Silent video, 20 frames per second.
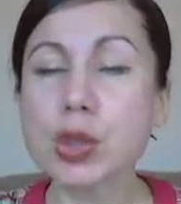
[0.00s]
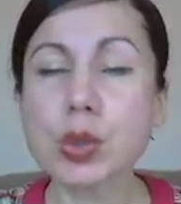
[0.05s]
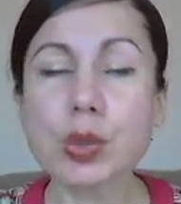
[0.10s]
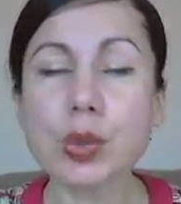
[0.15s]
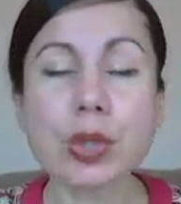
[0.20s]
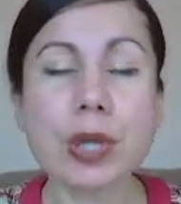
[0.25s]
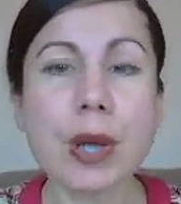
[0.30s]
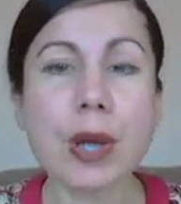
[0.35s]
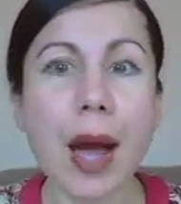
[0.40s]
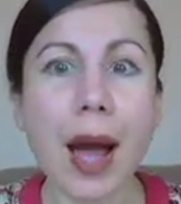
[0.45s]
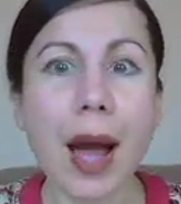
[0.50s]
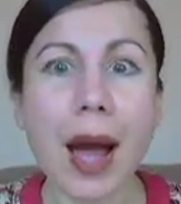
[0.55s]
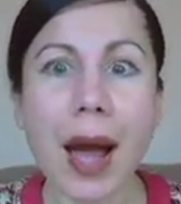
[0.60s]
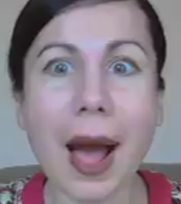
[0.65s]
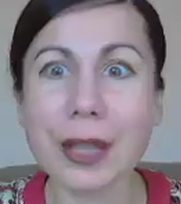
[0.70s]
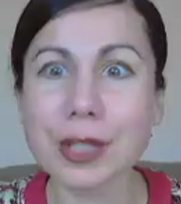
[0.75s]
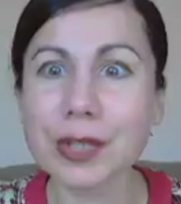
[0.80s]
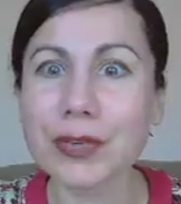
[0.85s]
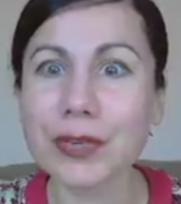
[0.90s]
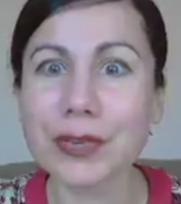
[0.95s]
Do
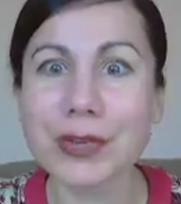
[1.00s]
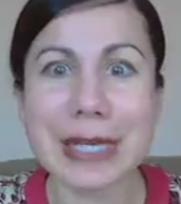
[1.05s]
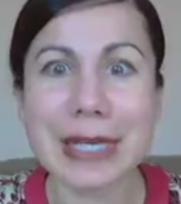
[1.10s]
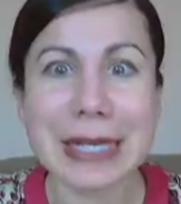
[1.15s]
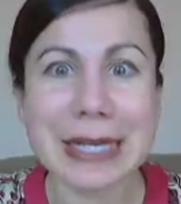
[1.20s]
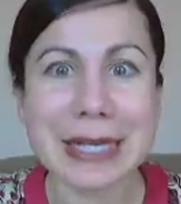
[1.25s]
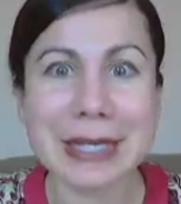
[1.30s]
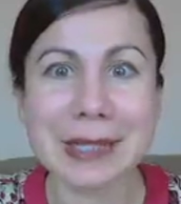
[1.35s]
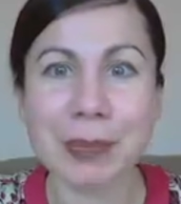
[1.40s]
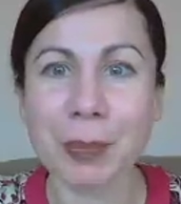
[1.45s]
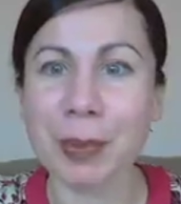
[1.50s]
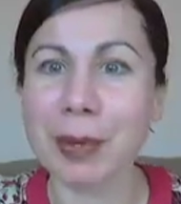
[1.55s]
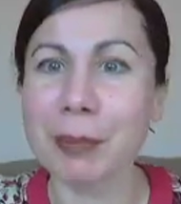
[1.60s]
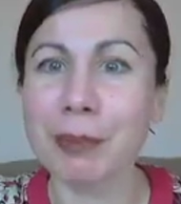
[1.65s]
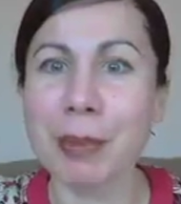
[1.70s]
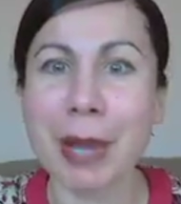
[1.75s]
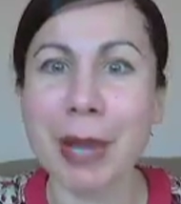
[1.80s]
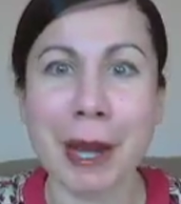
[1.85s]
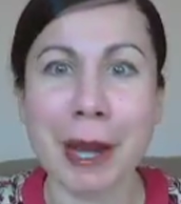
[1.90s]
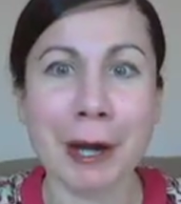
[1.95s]
not read
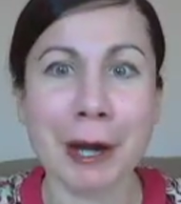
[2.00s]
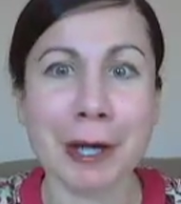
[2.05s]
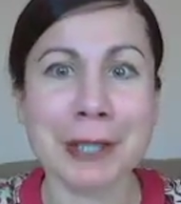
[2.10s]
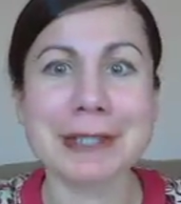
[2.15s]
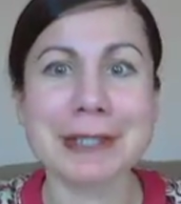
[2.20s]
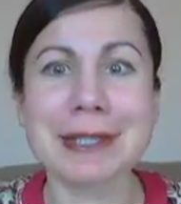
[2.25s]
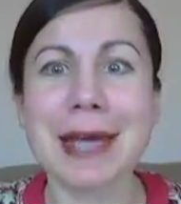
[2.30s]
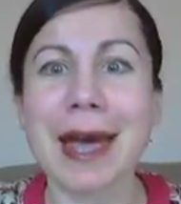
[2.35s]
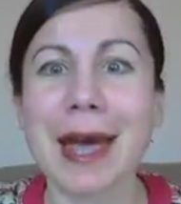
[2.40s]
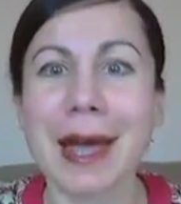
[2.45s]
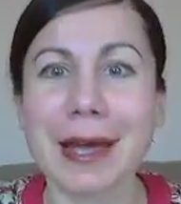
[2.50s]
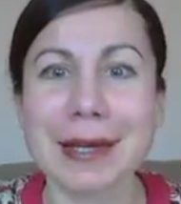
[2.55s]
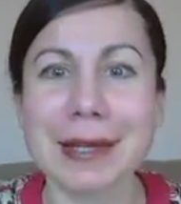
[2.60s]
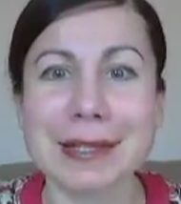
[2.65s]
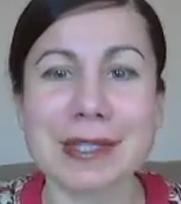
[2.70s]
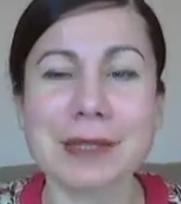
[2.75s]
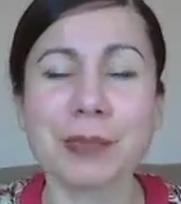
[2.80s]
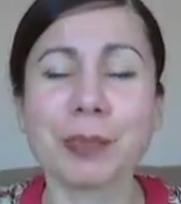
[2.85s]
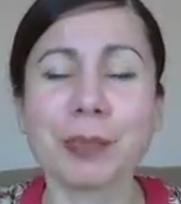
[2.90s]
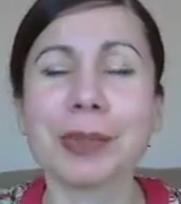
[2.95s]
prepared
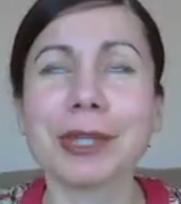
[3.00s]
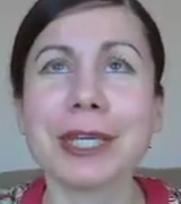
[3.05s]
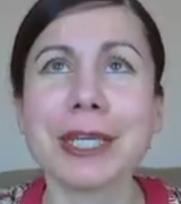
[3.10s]
text.